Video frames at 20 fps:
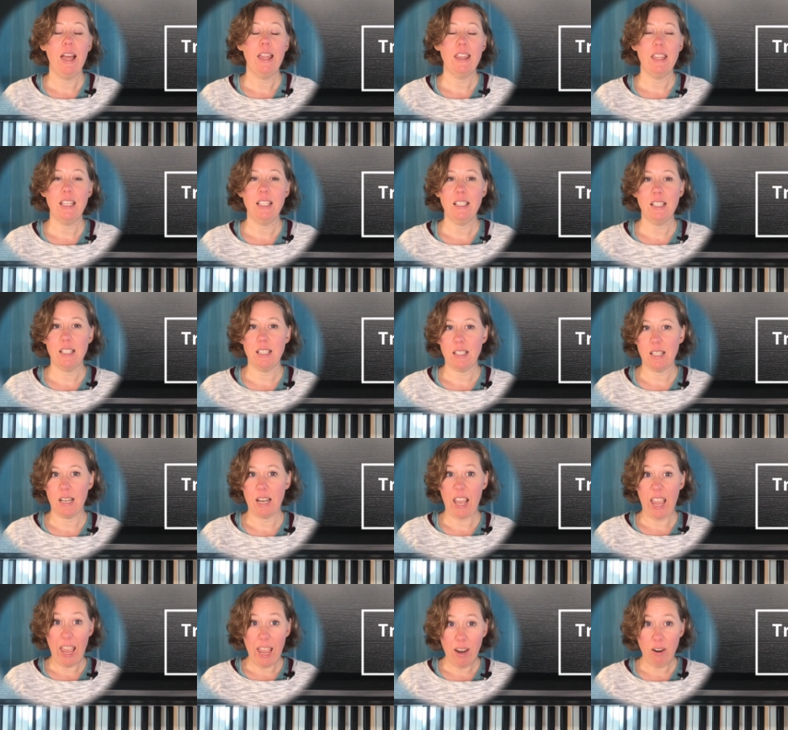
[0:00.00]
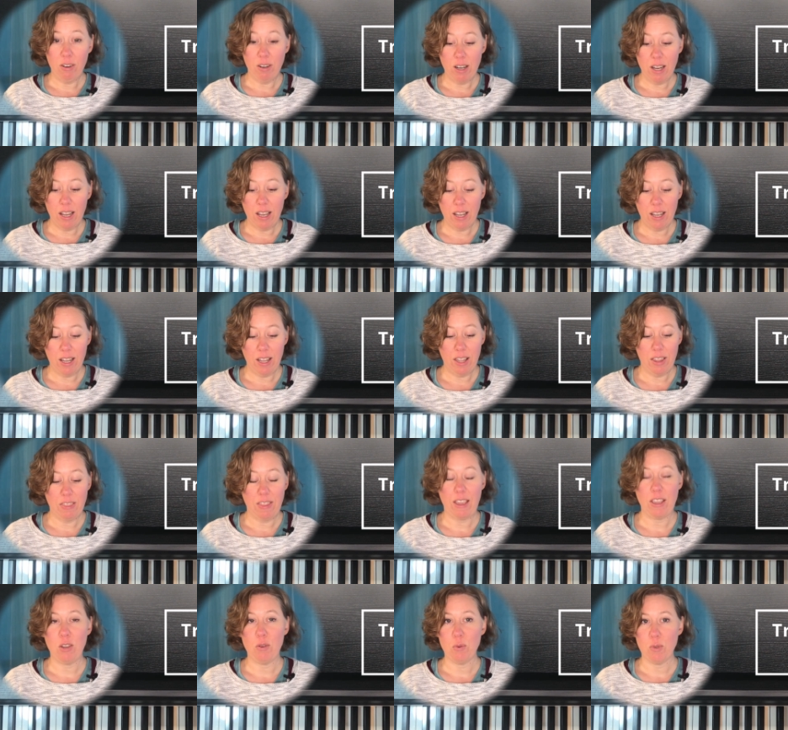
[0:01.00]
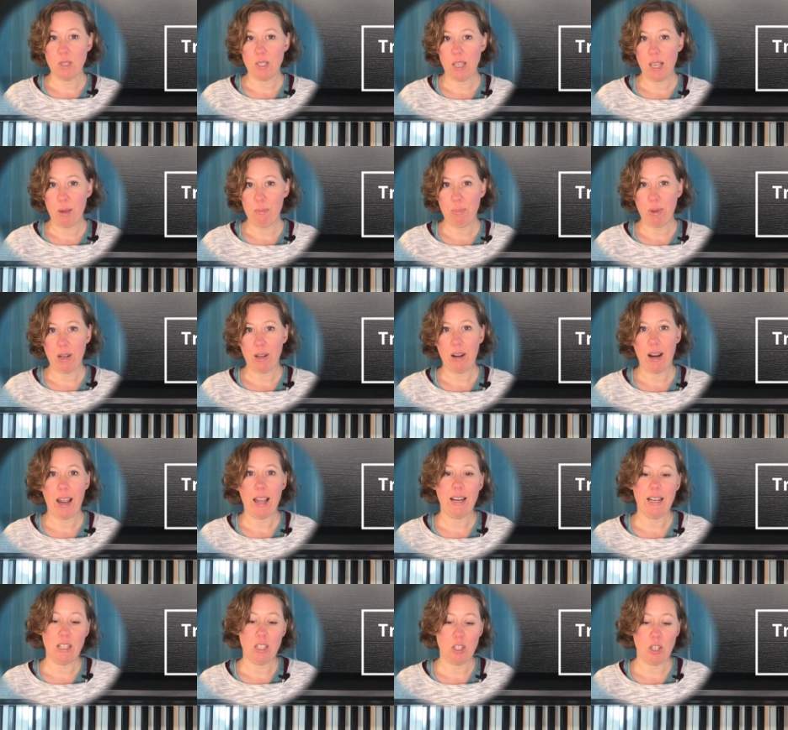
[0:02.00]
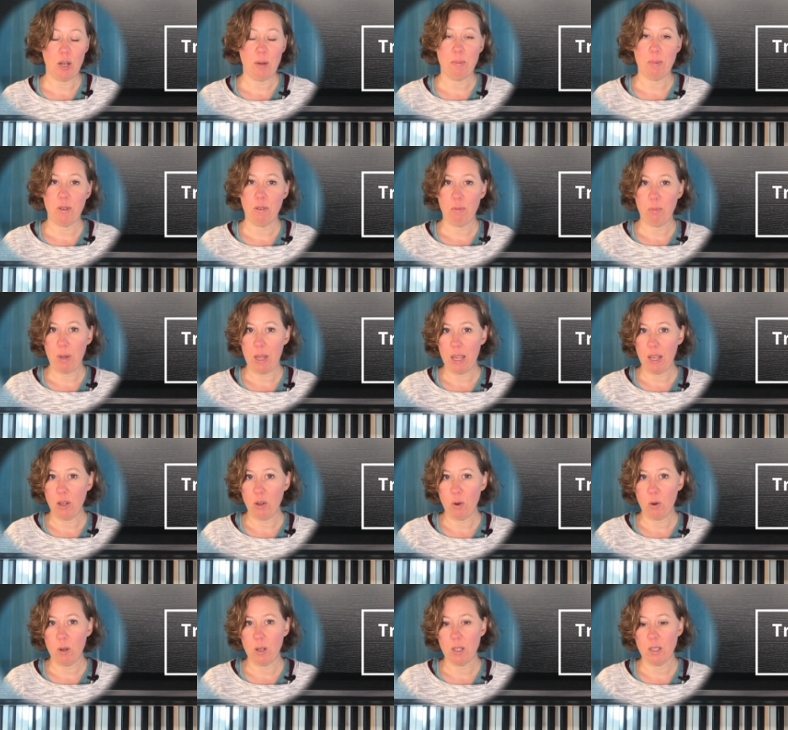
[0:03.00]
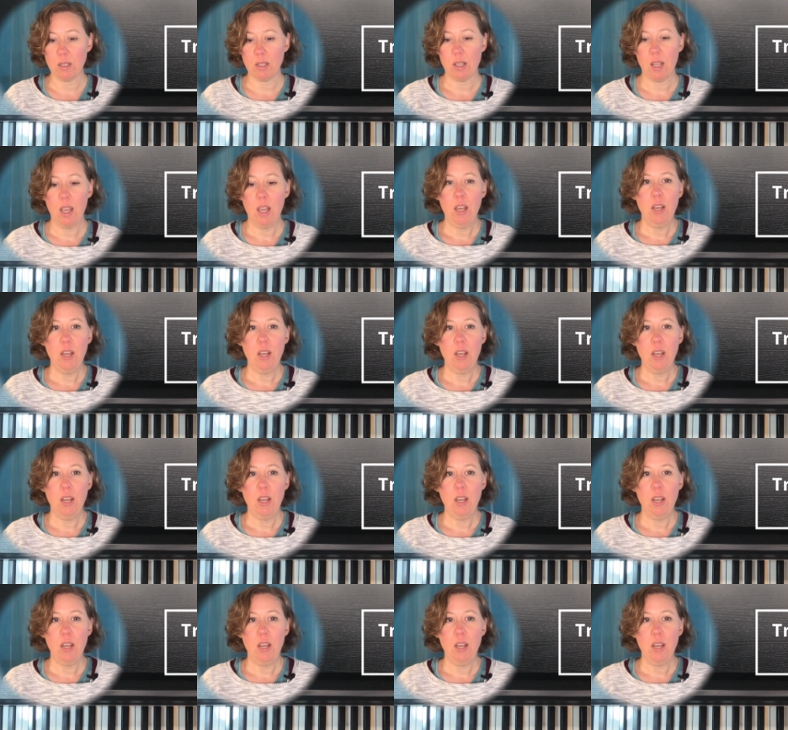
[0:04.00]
this is an area that you want to get better at in terms of playing chords.